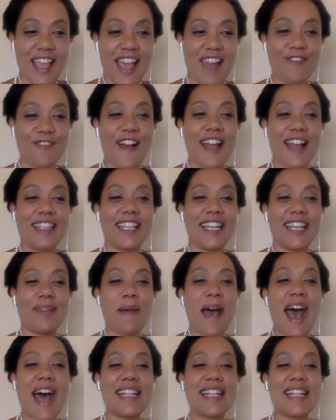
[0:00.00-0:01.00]
And finally,
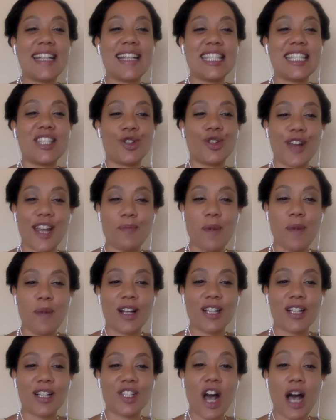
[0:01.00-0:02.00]
patents,
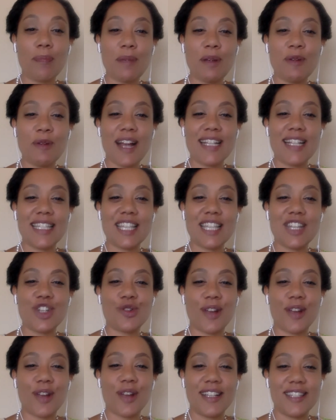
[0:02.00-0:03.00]
trademarks, copyrights, and
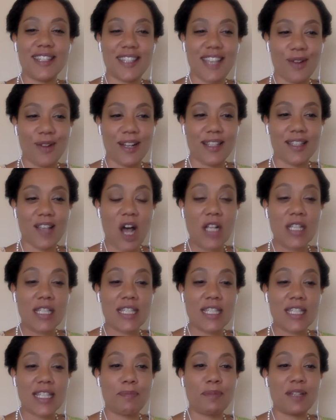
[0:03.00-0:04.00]
trade secrets on
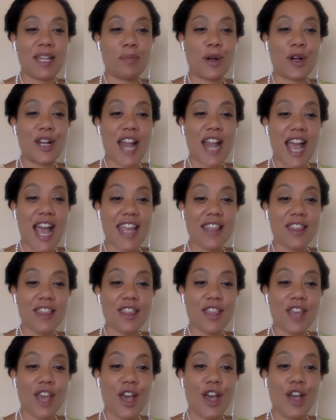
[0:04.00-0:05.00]
September 9th
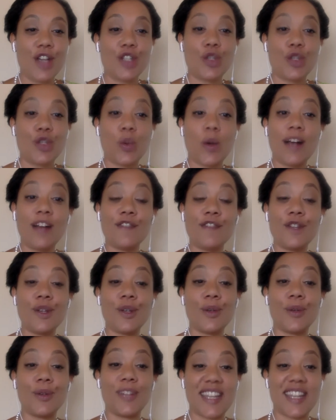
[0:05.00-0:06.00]
12
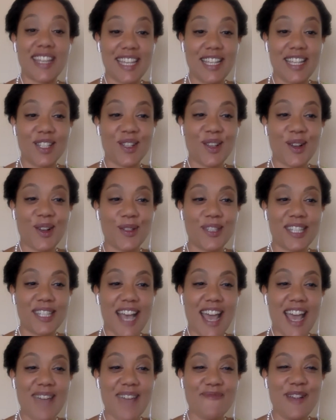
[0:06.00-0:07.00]
noon East Coast
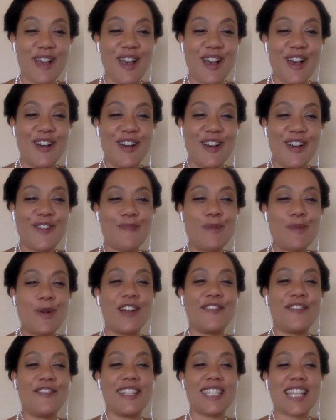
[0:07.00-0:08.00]
time. For more
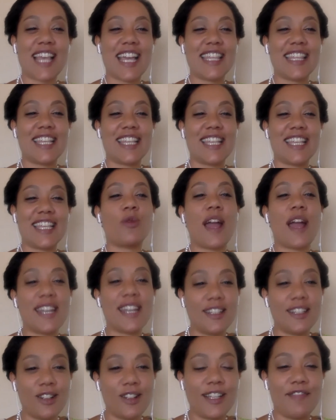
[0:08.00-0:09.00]
events like this,
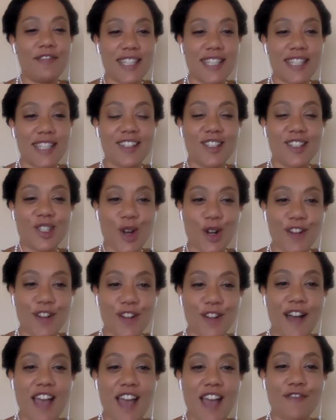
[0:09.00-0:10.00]
regularly visit and
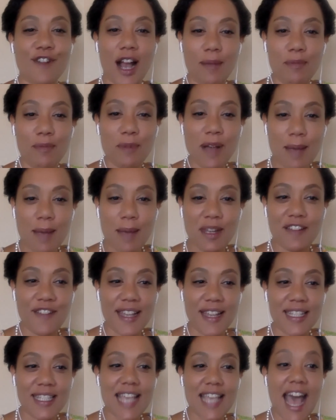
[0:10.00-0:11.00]
certify for upcoming
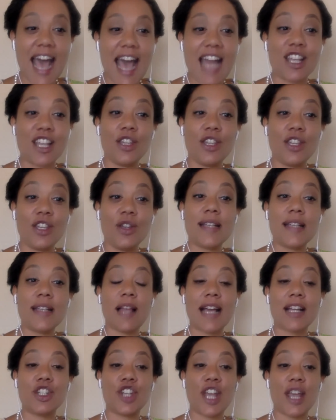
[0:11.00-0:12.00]
events at
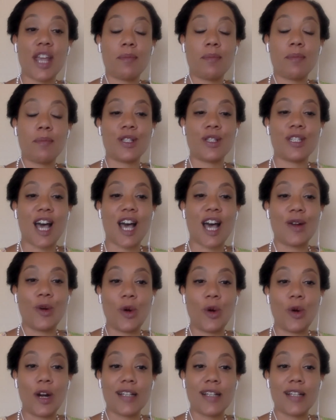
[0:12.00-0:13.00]

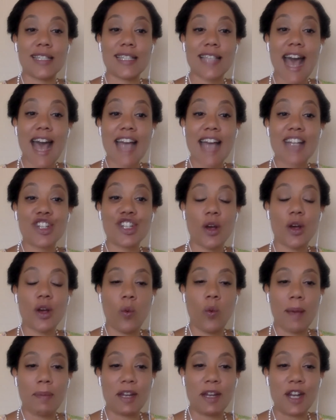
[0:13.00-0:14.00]
usblackchambers.org slash
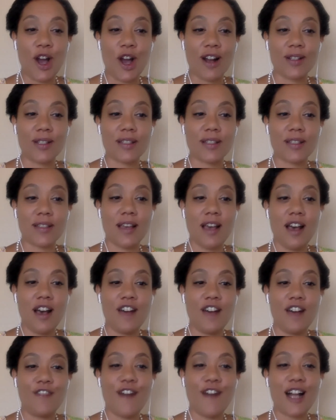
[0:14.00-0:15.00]
webinars.
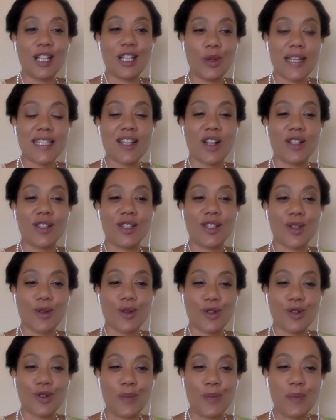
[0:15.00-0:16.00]
Follow us on
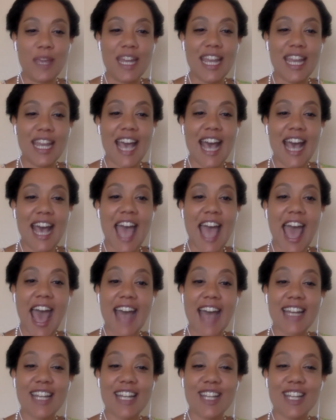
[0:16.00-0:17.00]
social media
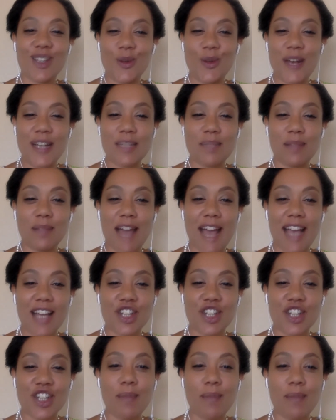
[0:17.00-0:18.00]
at
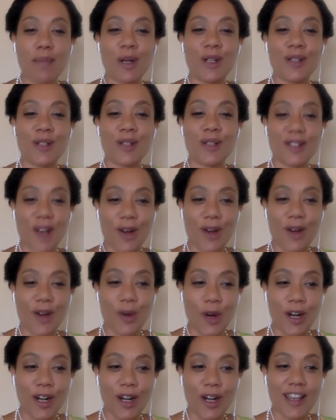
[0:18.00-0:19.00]

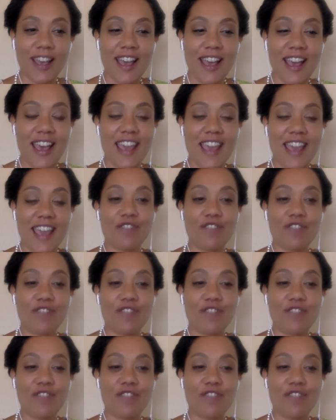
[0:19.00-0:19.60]
usblackchambers.org. If